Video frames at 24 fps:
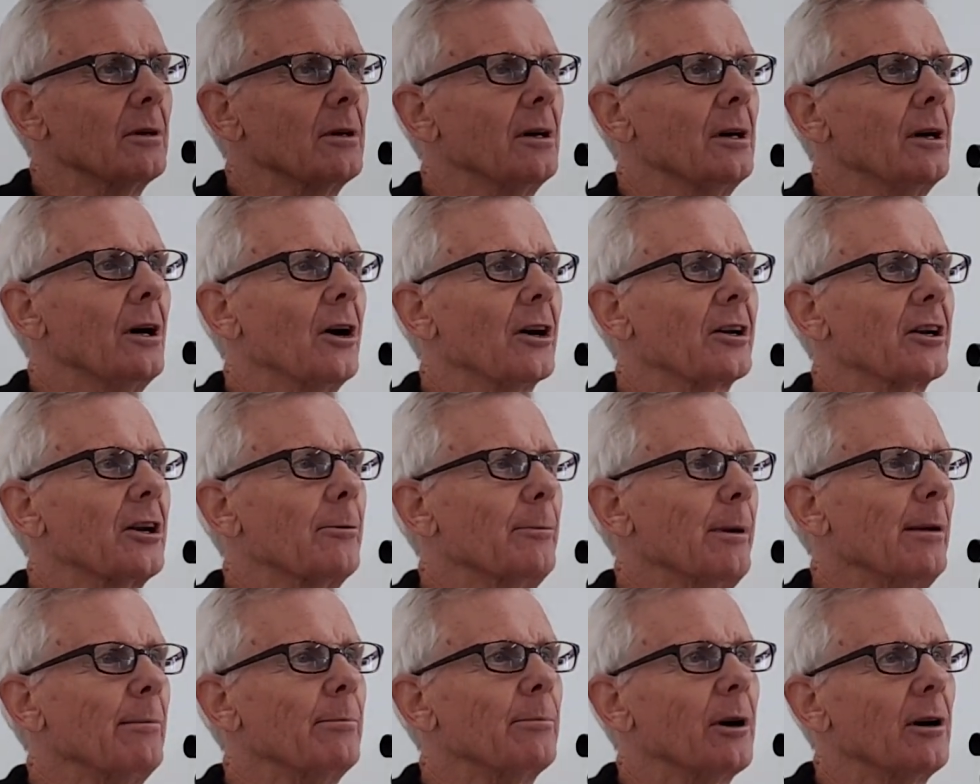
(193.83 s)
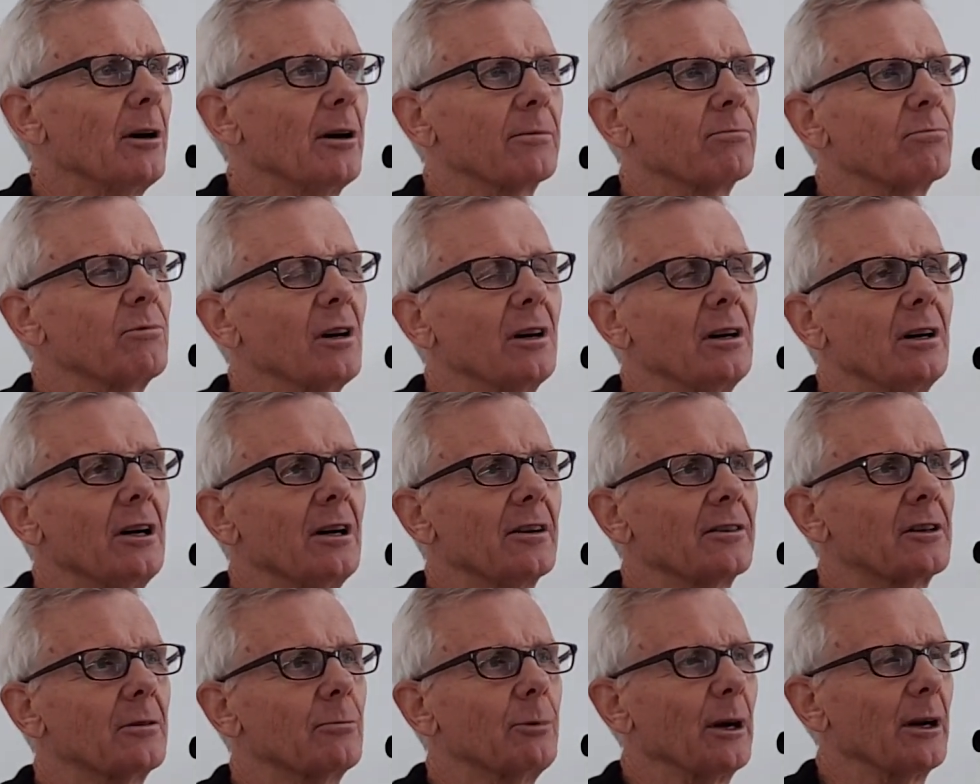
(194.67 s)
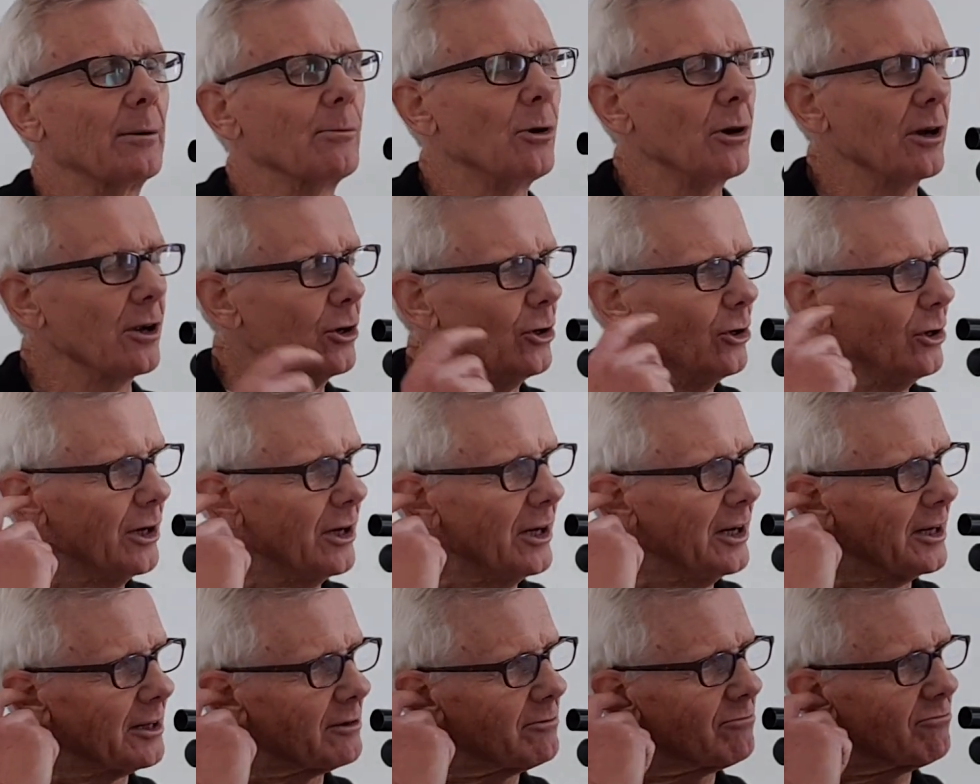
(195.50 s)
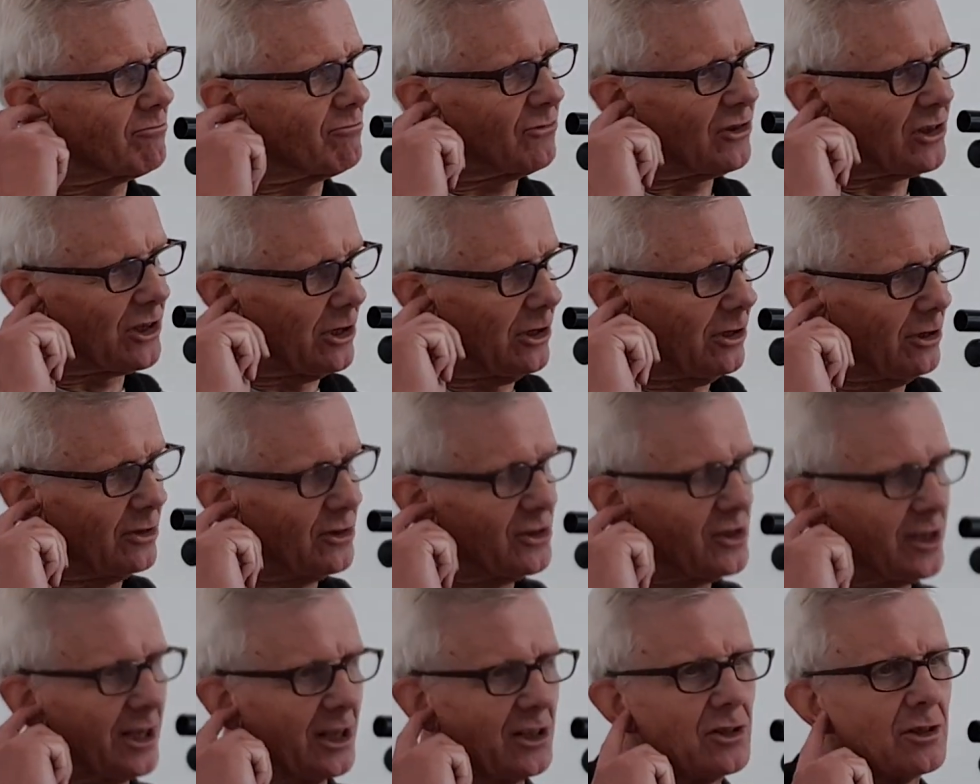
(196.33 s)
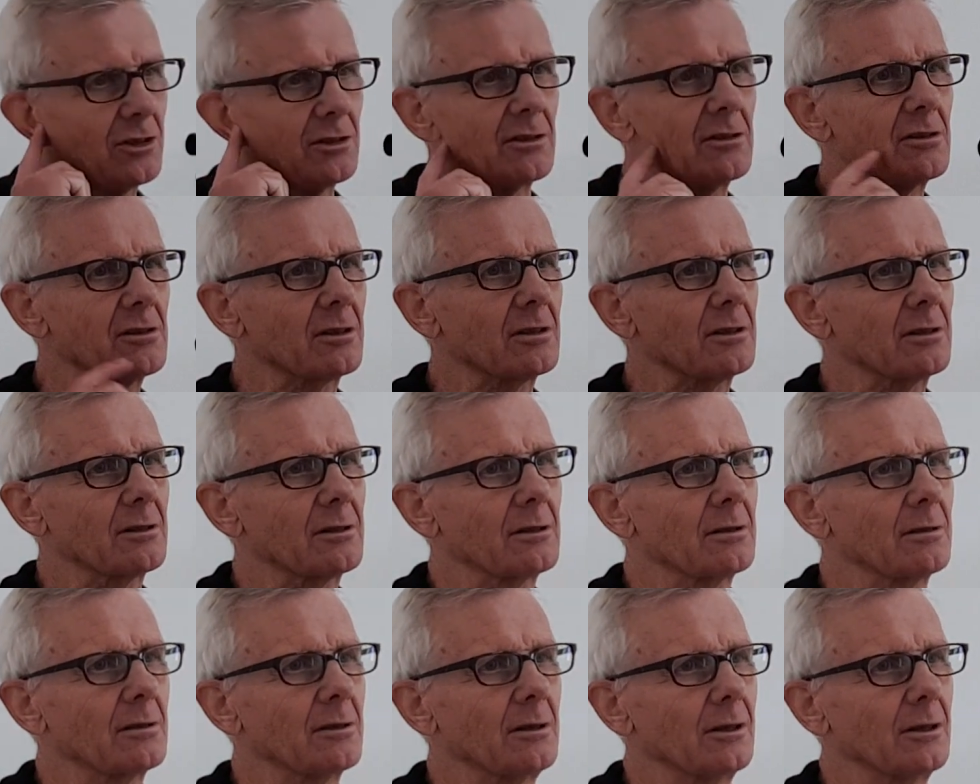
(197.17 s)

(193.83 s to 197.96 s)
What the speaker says: I can remember after one of my earlier dance sessions